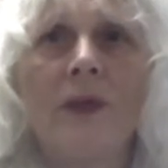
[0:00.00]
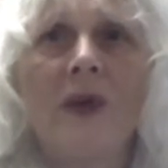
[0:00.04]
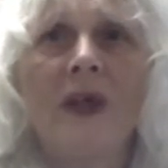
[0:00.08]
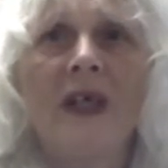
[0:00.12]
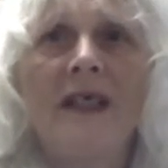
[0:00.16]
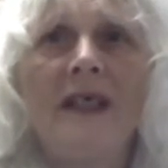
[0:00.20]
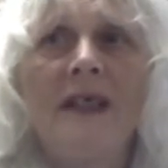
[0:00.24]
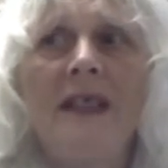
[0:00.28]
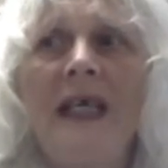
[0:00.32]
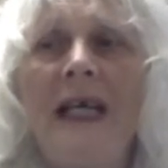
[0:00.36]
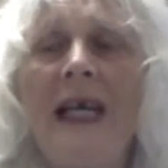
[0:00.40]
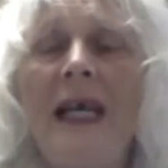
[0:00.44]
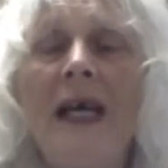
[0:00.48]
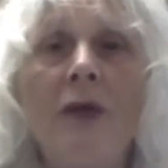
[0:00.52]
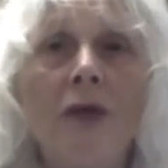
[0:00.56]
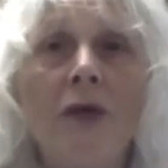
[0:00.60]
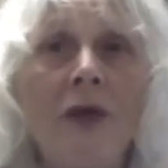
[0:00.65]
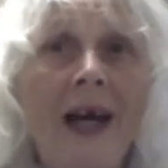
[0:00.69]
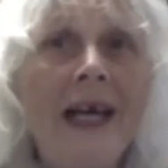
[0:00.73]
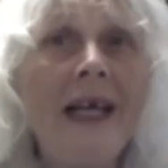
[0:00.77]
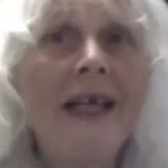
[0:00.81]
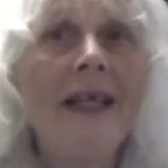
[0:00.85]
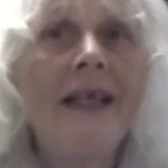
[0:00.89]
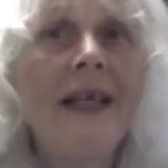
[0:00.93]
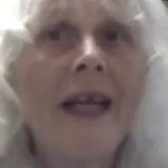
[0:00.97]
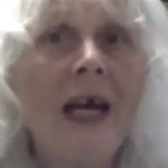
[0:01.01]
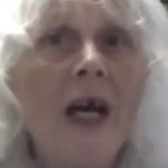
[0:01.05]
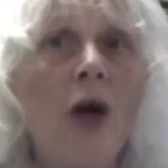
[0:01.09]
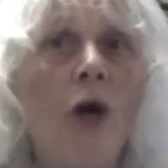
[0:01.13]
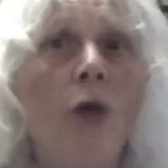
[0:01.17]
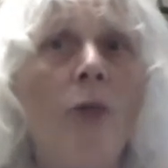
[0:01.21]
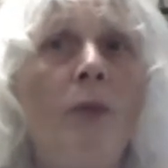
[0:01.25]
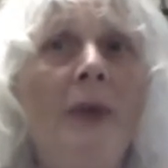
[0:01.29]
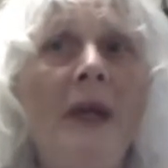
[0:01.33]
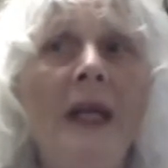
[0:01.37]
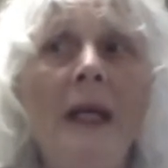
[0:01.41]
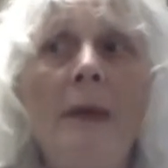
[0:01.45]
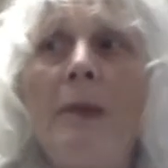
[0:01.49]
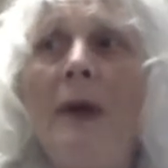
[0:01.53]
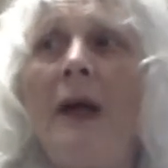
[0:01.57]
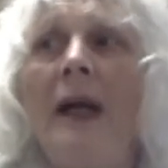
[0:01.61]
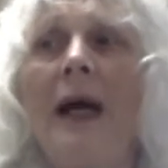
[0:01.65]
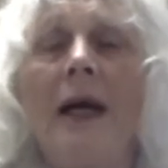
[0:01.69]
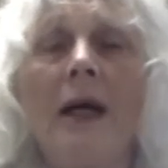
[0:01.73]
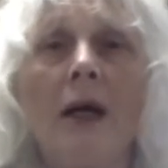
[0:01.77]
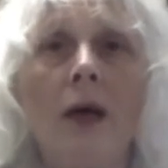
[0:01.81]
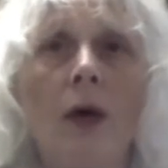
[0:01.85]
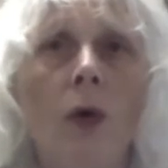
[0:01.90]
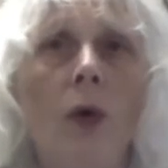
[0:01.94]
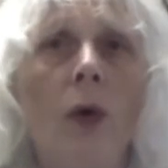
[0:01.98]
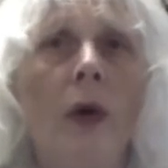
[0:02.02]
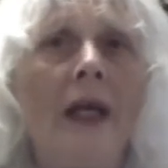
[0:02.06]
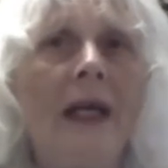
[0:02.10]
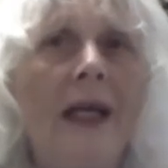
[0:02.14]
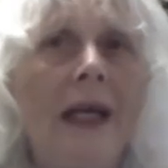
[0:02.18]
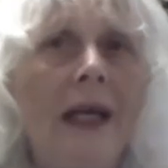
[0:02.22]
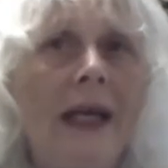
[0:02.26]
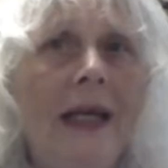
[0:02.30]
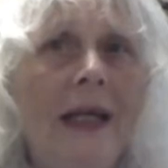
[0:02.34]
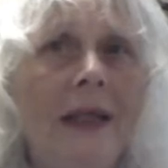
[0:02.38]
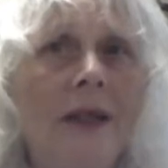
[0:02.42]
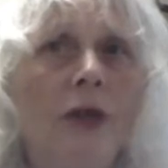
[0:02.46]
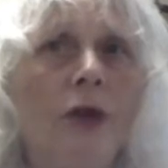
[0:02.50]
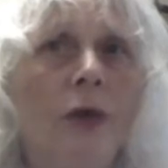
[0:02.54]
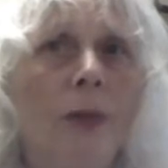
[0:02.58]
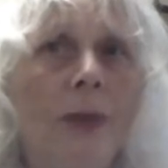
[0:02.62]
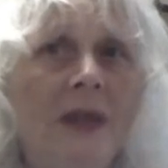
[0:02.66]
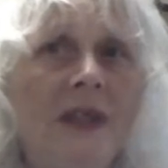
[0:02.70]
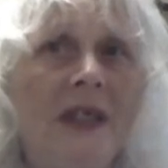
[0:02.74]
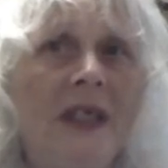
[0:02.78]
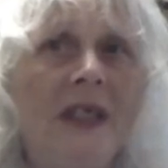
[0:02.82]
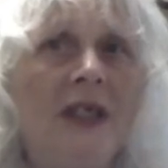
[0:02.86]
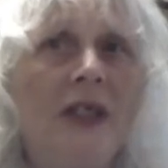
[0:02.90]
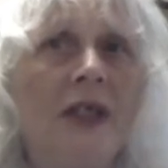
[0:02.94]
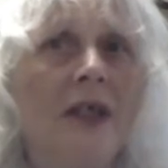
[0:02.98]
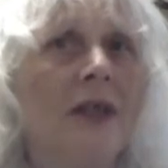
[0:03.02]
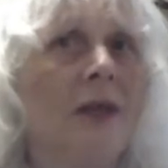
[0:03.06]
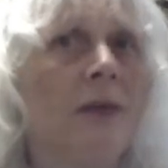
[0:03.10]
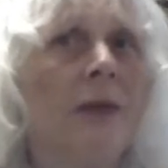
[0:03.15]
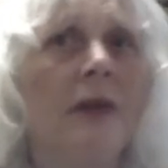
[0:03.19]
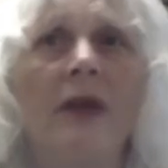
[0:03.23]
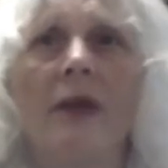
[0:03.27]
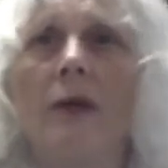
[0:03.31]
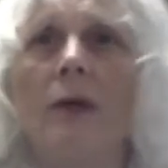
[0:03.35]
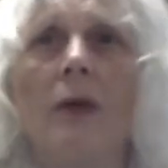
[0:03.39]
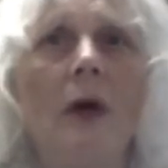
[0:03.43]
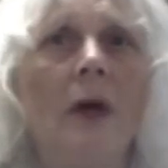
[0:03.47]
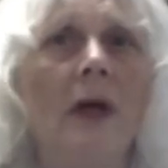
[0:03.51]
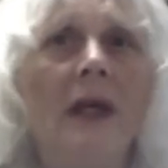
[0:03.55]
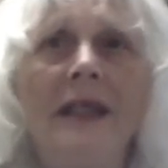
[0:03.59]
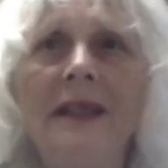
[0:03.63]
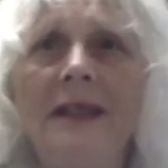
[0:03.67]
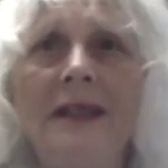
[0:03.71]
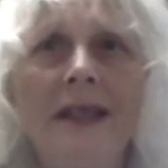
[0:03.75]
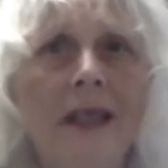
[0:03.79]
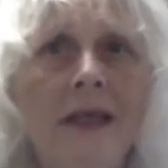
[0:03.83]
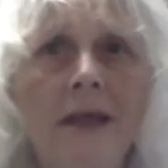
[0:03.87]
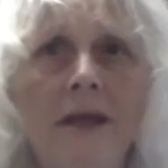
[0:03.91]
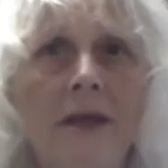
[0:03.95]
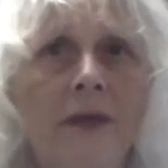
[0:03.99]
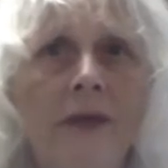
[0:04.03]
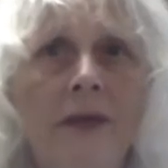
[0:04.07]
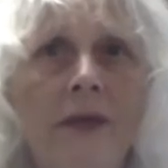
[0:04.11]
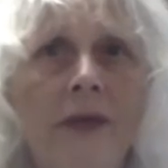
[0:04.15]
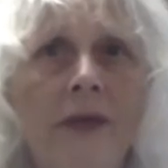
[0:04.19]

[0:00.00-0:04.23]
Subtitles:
See, right now people are going into positions with the wrong incentive.